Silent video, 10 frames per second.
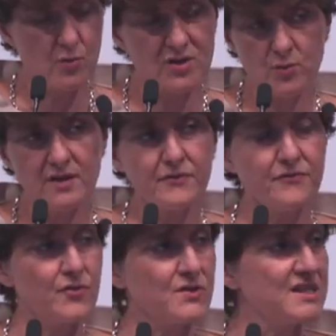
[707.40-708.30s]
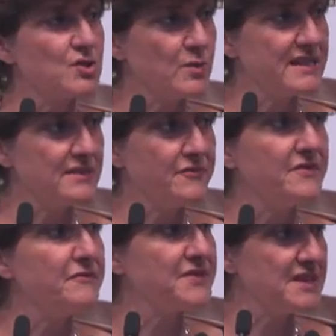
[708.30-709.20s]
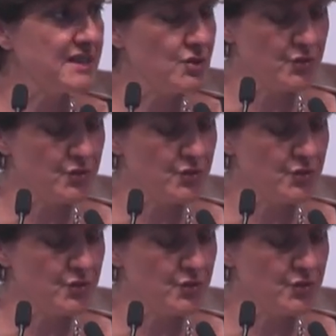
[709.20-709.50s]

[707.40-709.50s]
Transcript: was one of the first in 2015